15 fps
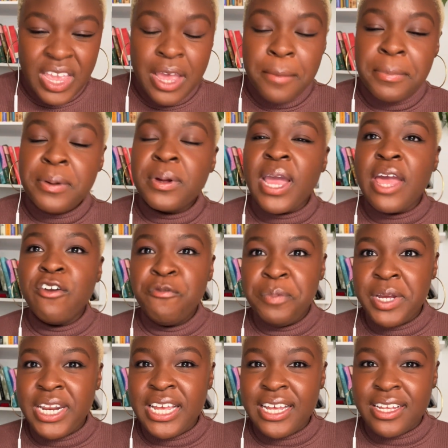But kind of
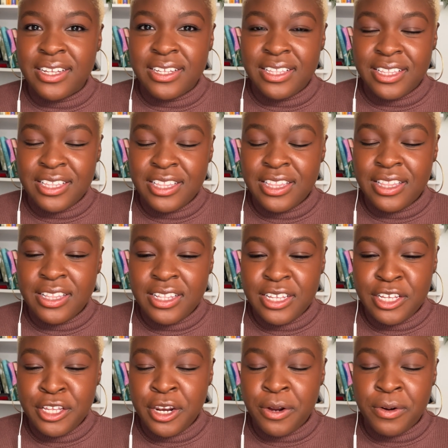putting,
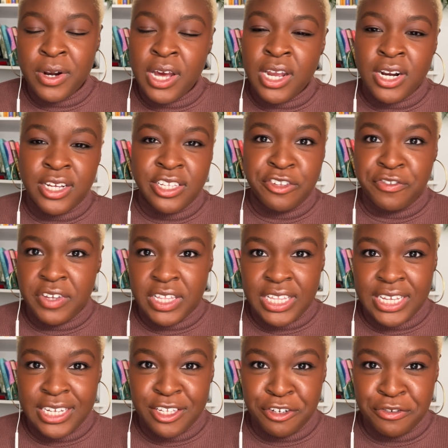you know, Nana's
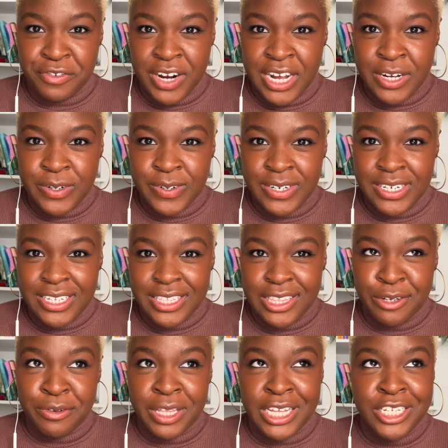feelings around
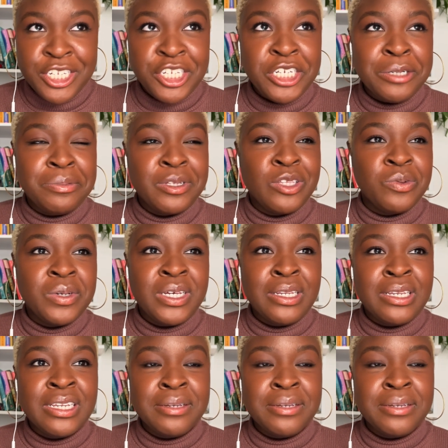the relationship between